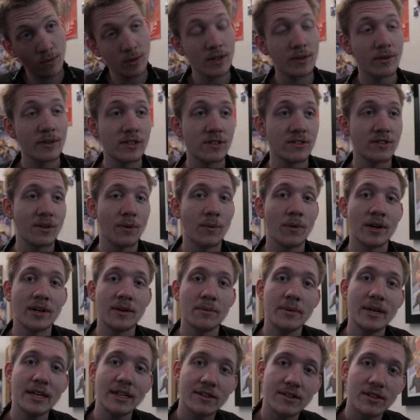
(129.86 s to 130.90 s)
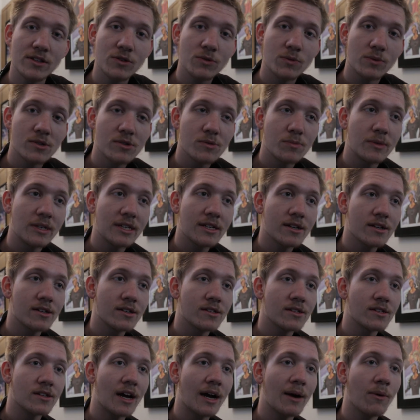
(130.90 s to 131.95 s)
one of the reasons I wanted to make this was
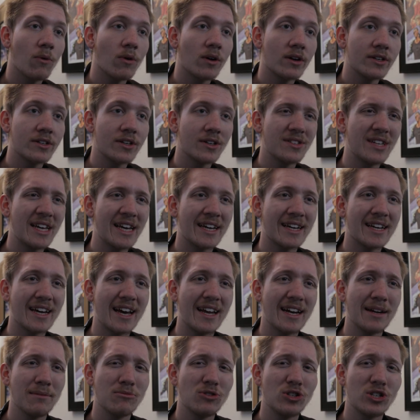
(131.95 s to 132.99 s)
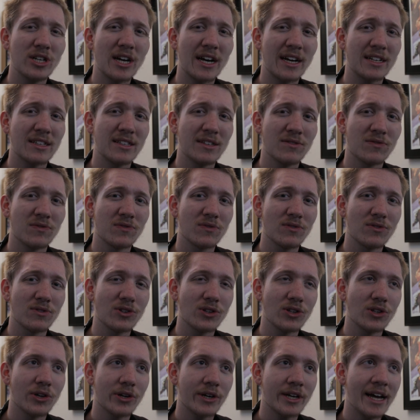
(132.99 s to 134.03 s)
because I wanted to take an objective
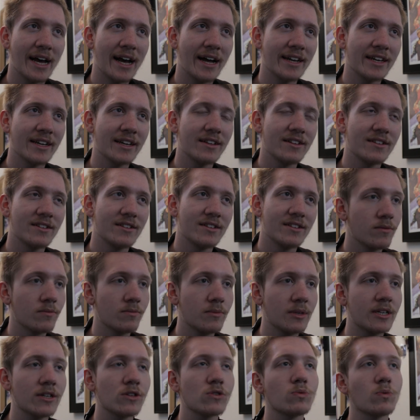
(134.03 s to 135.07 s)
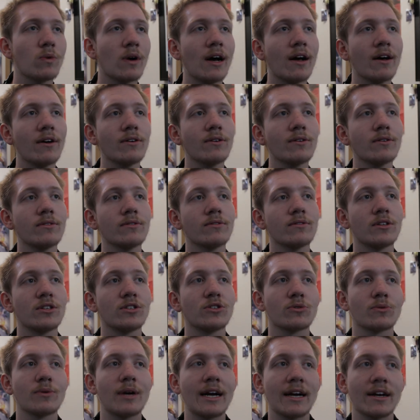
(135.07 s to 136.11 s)
look at it. Because while the
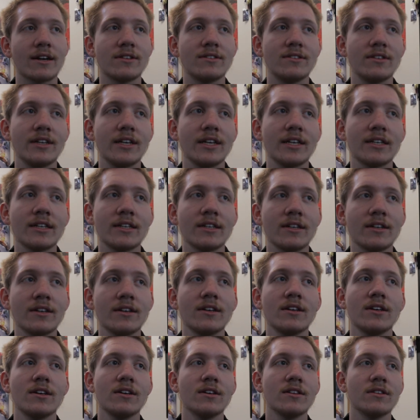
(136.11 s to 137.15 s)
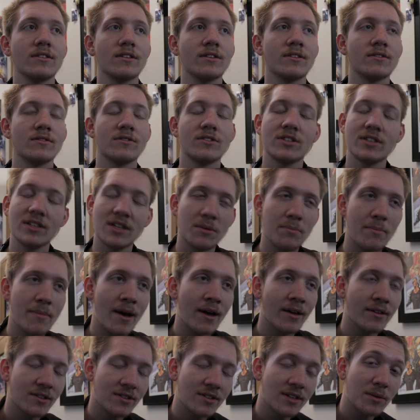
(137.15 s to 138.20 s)
directing, the
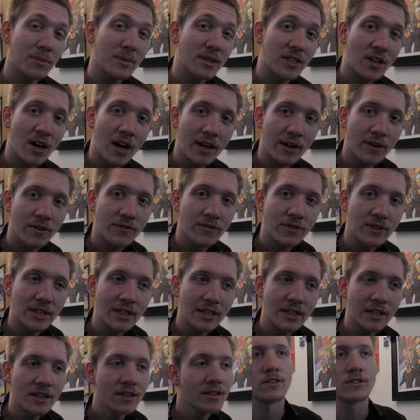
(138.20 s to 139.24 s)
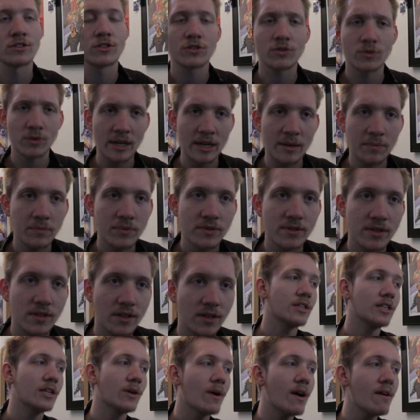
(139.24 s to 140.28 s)
cinematography, the script,
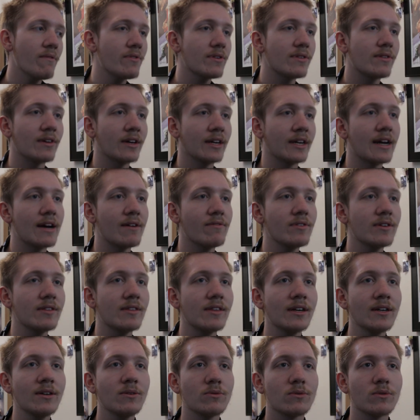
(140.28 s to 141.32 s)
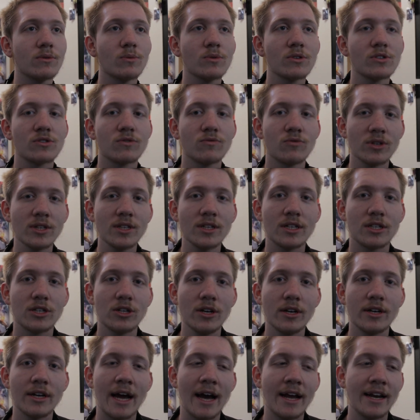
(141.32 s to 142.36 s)
you know, everything was really
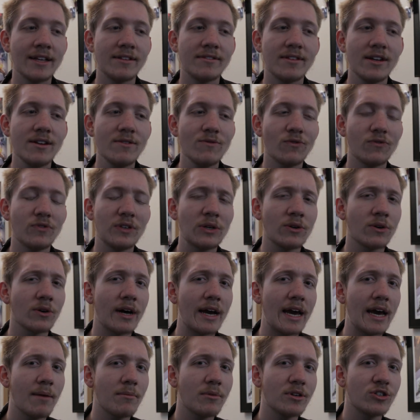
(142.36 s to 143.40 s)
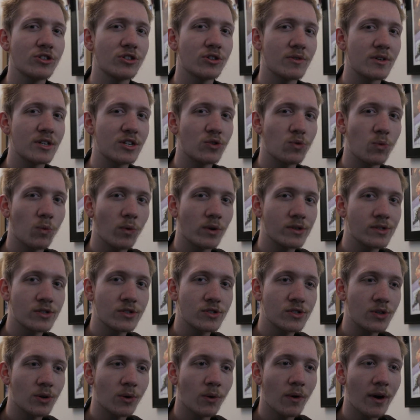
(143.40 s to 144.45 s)
good, and it didn't feel amateurish
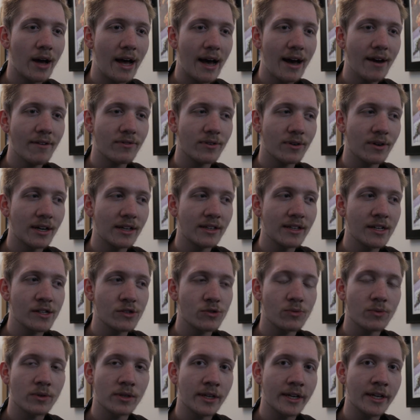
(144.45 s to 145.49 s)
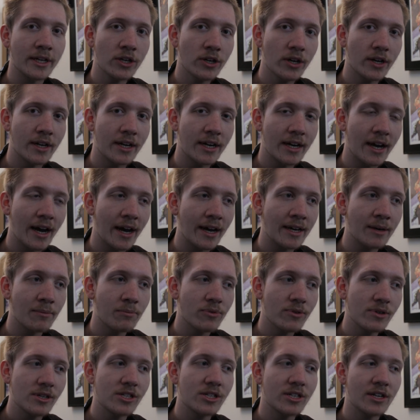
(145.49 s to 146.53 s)
whatsoever, and that's really good, and I
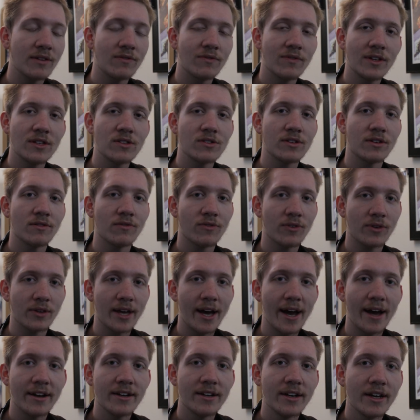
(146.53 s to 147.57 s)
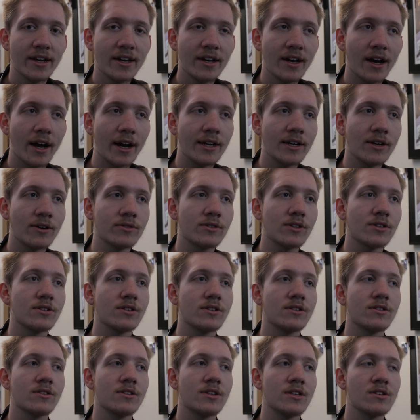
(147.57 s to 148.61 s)
appreciate Vincent for that. I know this
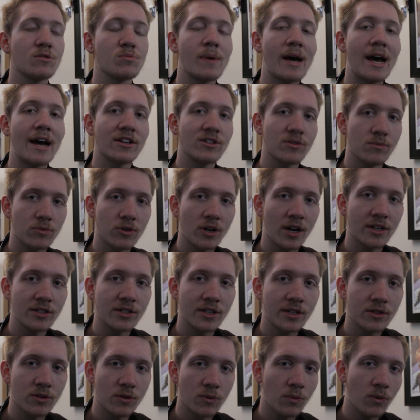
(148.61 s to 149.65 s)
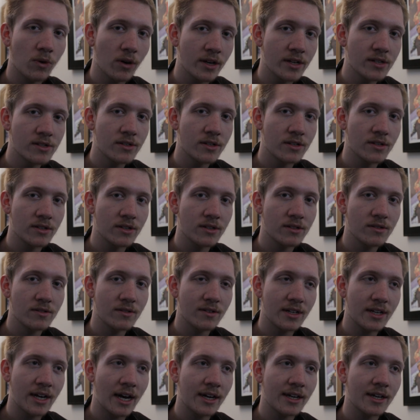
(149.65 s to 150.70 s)
is his passion project, or was, because it's
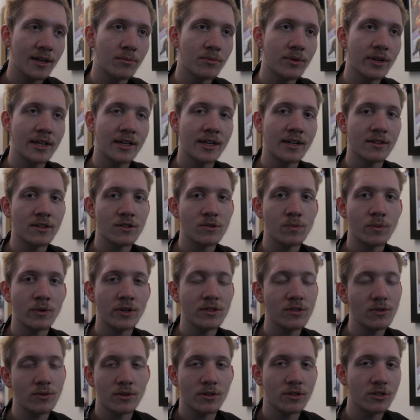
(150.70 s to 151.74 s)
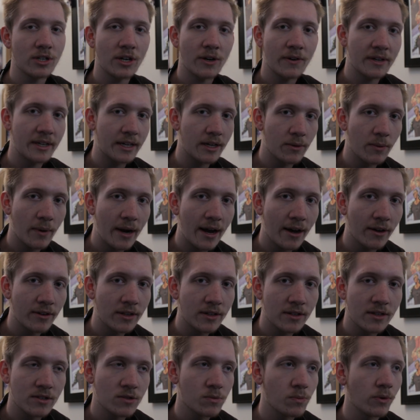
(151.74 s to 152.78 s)
kind of completed at this point, so they're sharing it around
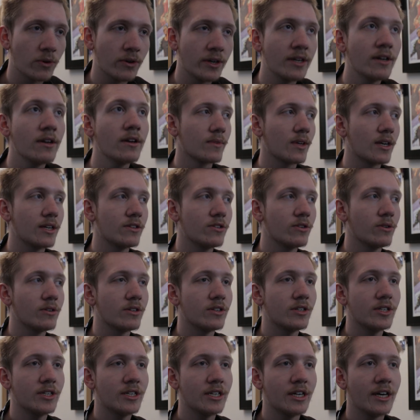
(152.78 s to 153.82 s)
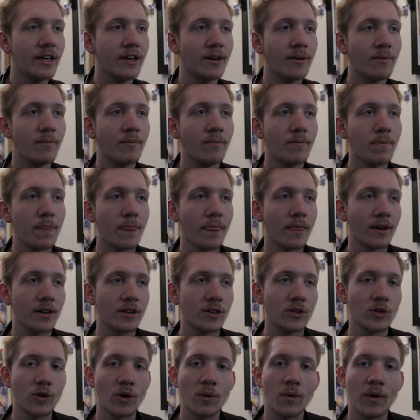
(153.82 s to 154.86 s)
at this point. And so to see him
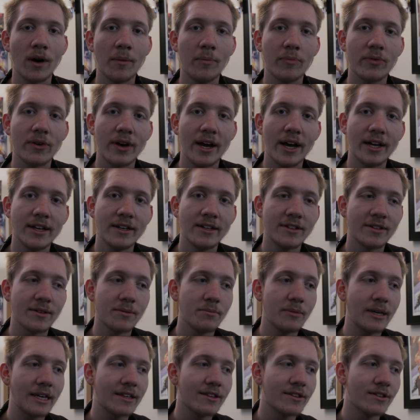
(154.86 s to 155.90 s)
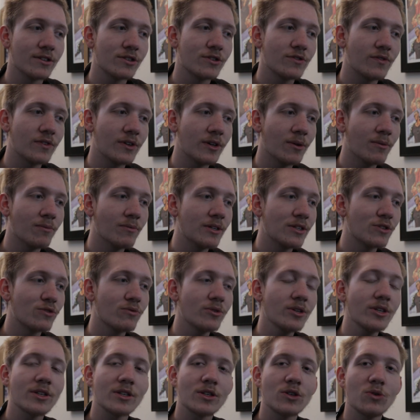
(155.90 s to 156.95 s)
grow up and make this film is
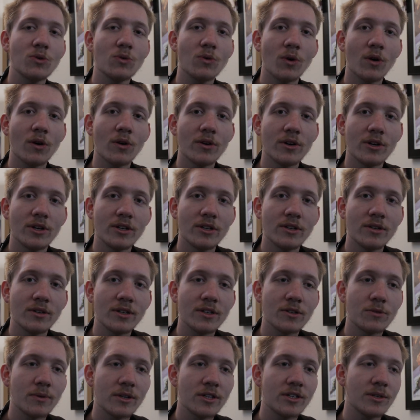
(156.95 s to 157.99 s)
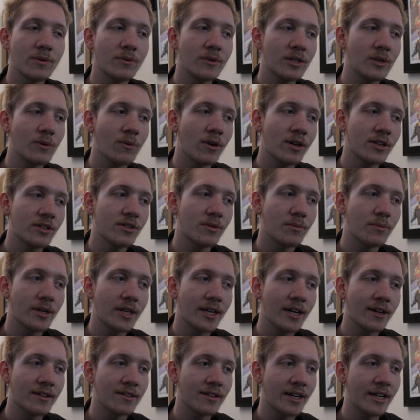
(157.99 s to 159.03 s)
really cool. Especially when you watch
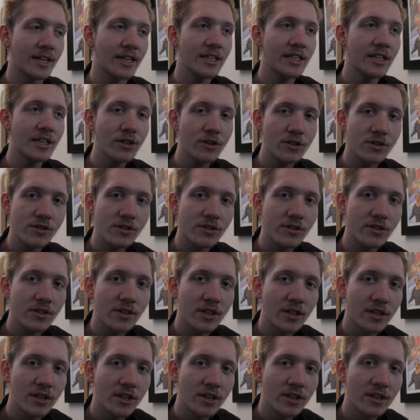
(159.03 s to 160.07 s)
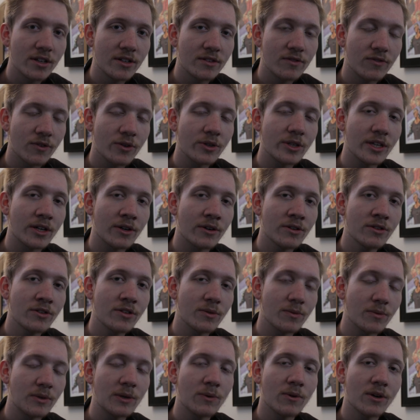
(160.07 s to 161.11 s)
somebody on, like, years, and
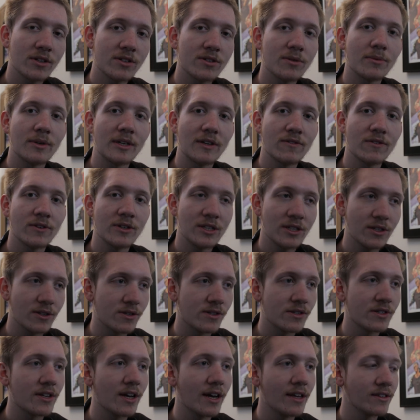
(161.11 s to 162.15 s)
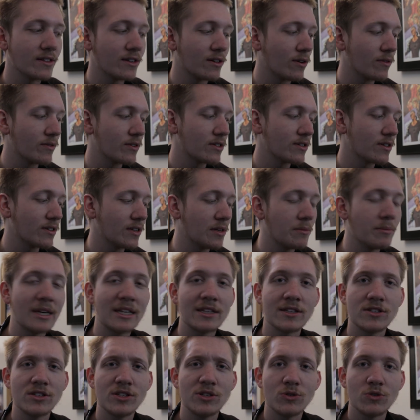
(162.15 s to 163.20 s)
then all of a sudden they make
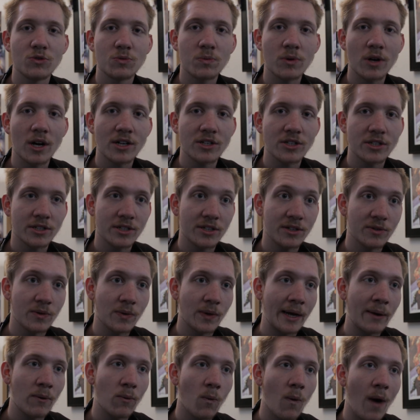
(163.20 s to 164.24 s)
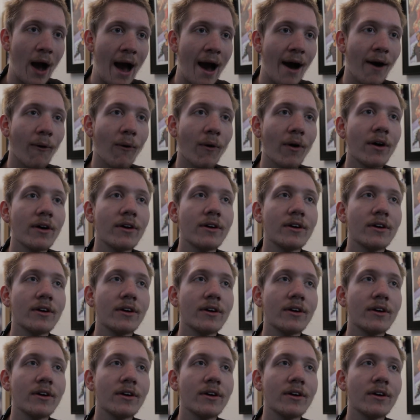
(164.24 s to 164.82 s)
this huge project, and you're like, wow,